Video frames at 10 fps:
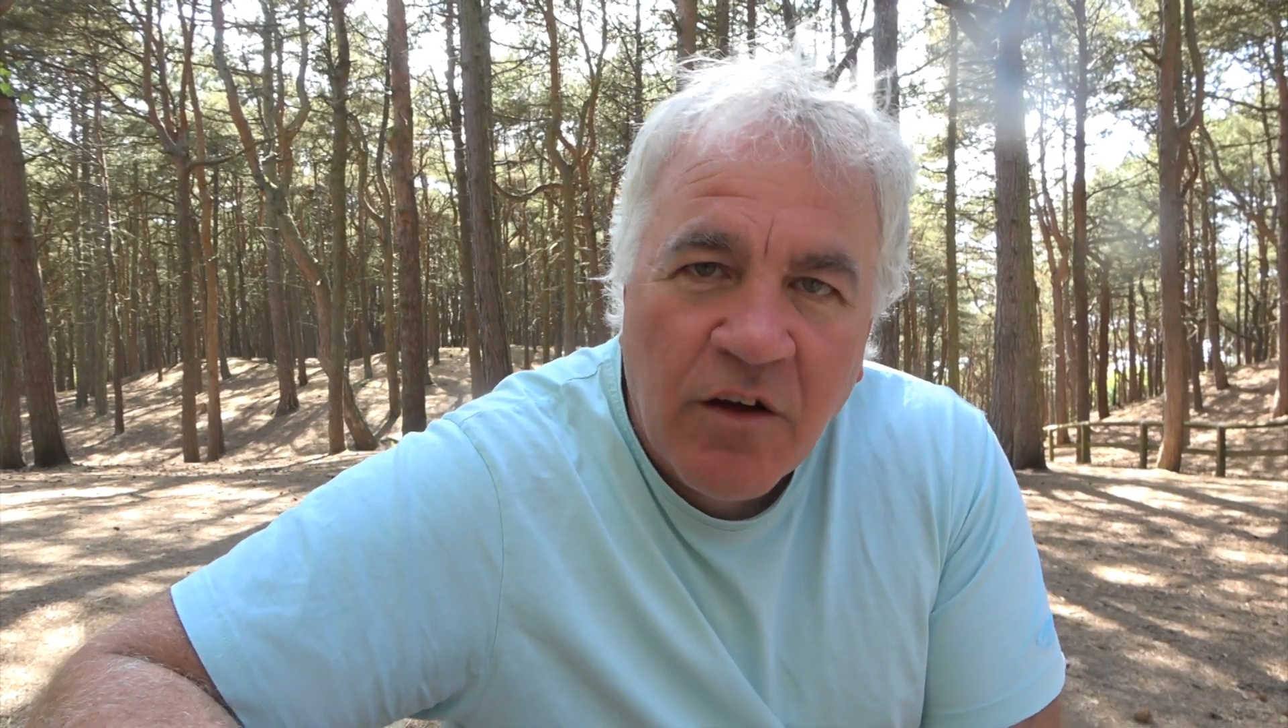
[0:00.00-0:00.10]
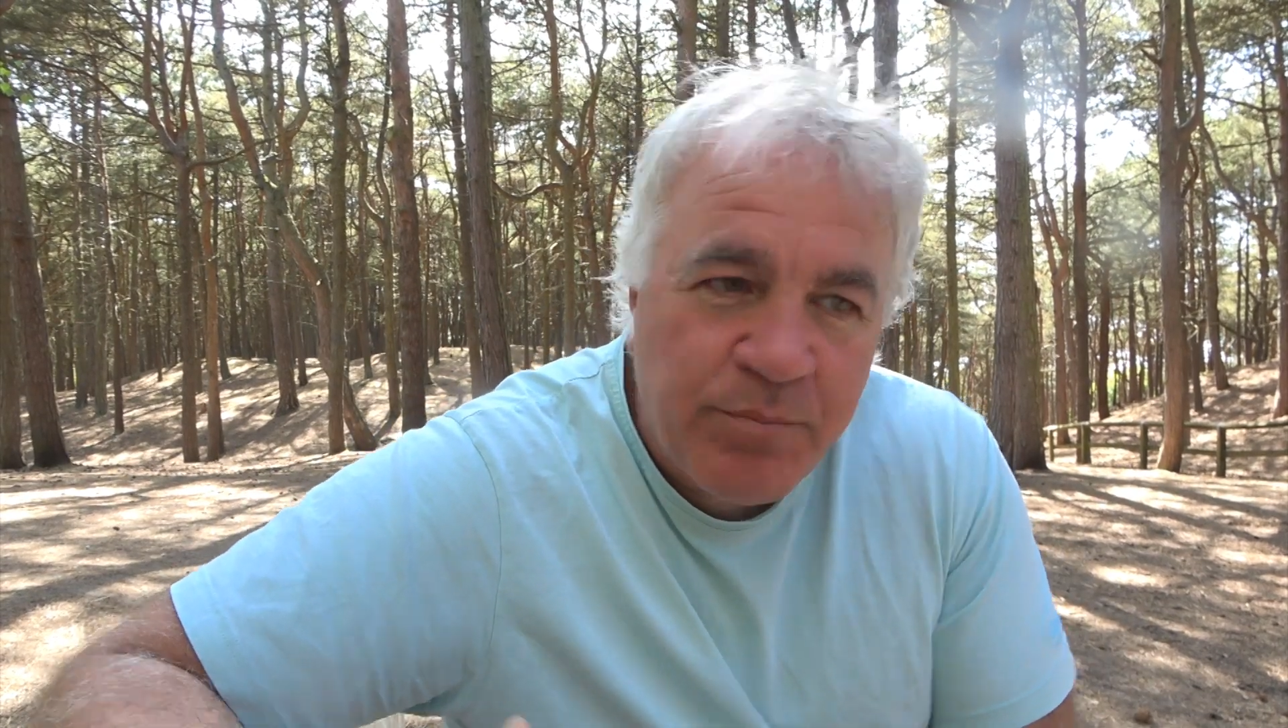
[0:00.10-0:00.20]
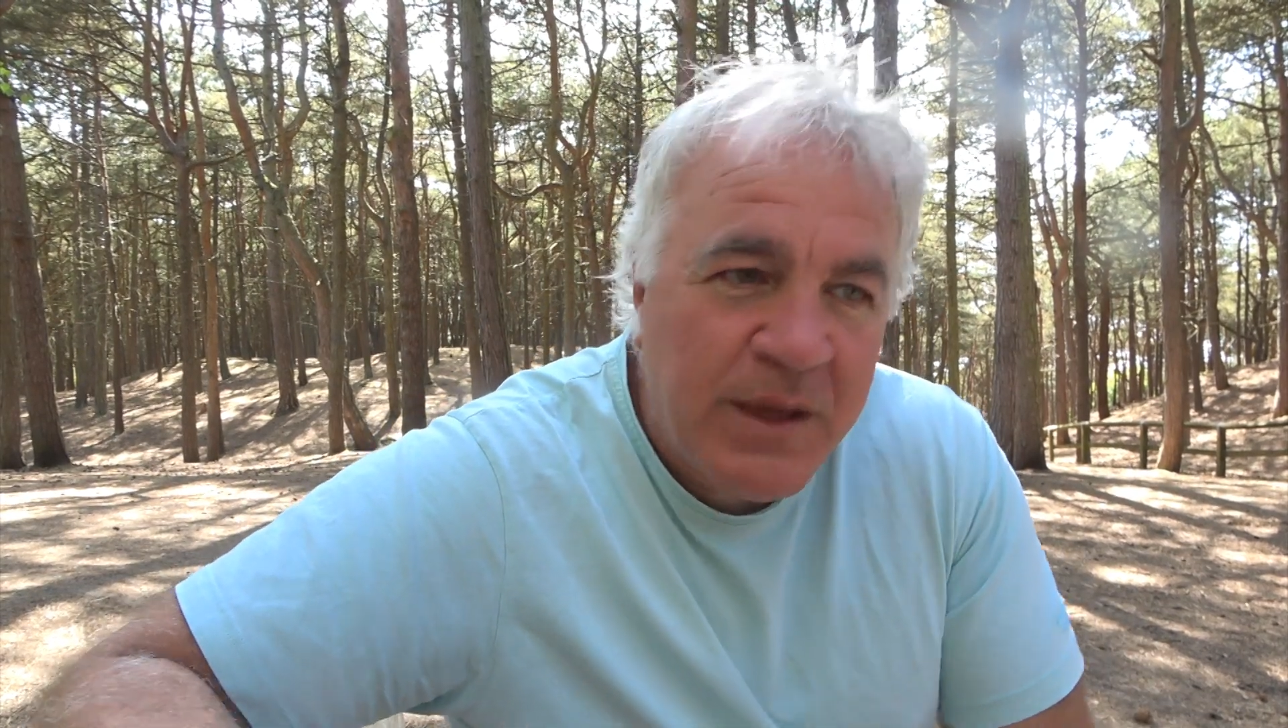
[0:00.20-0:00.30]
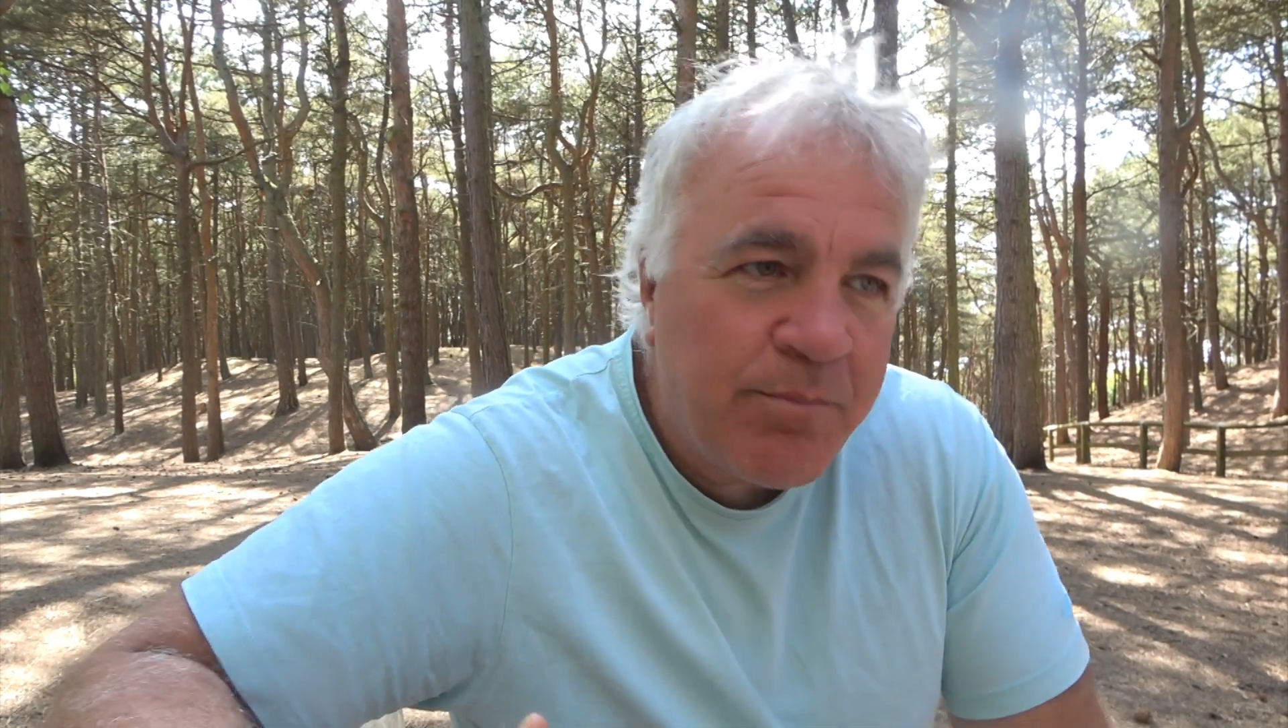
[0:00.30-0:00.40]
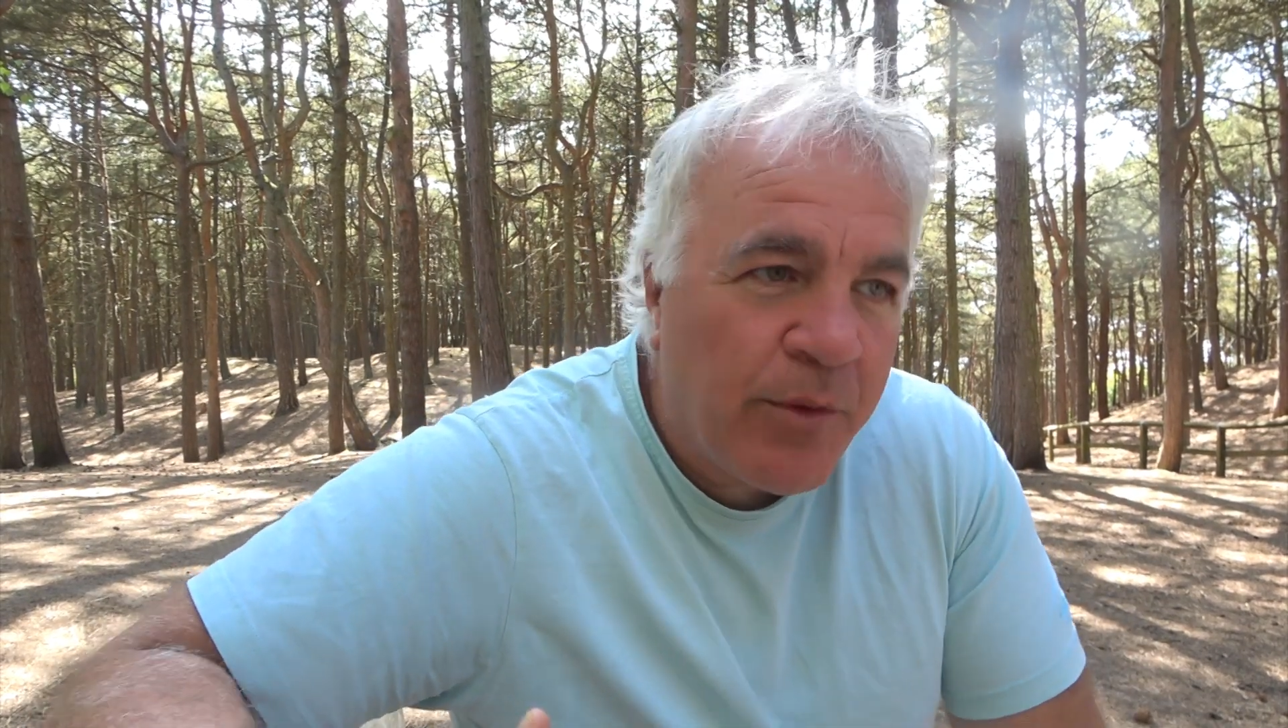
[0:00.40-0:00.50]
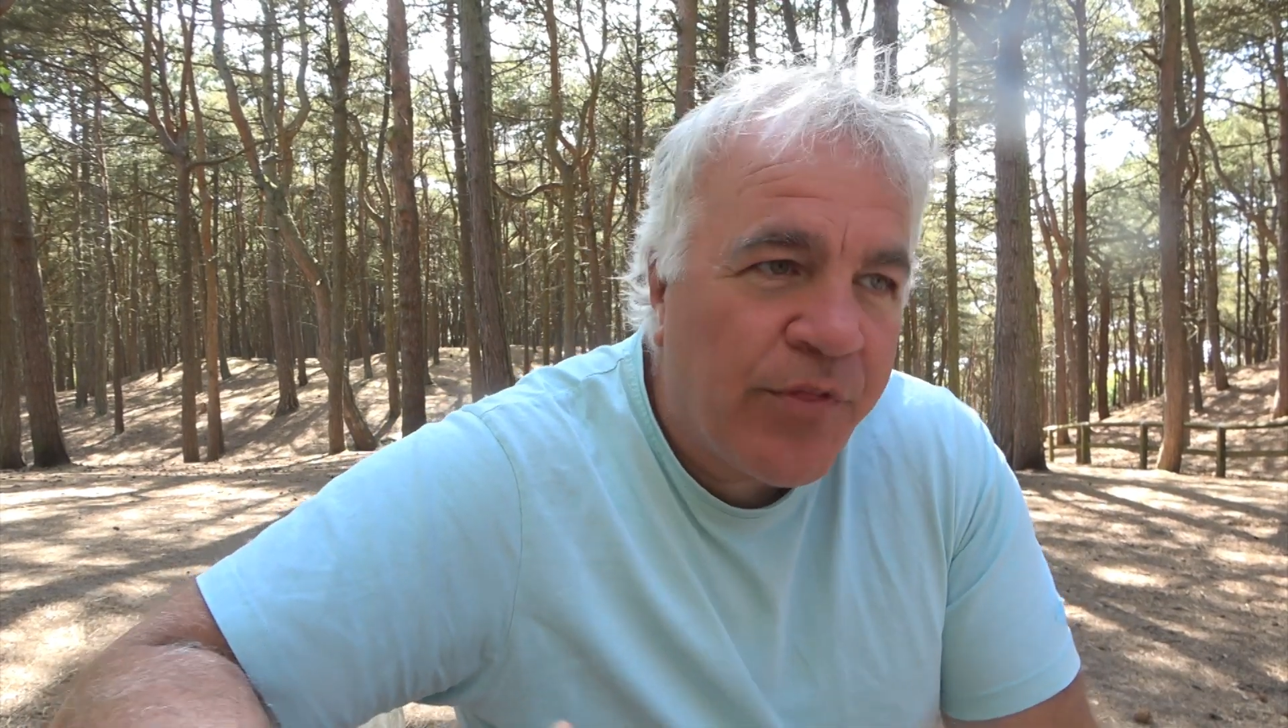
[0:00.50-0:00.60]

of people,